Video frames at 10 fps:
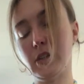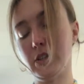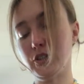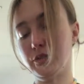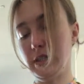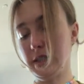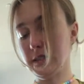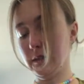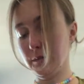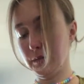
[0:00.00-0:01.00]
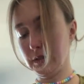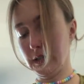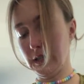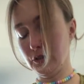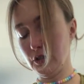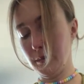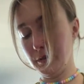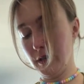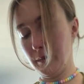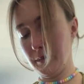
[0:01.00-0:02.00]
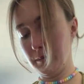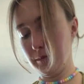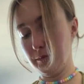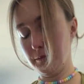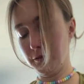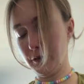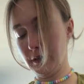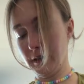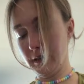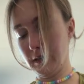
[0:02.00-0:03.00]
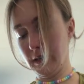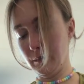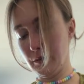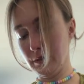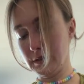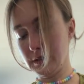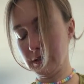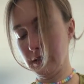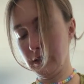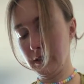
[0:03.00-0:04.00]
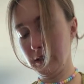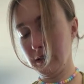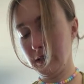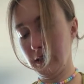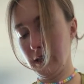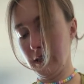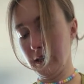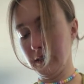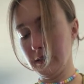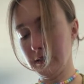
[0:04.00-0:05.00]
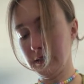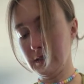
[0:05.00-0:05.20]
trees are getting chopped up for the animals, and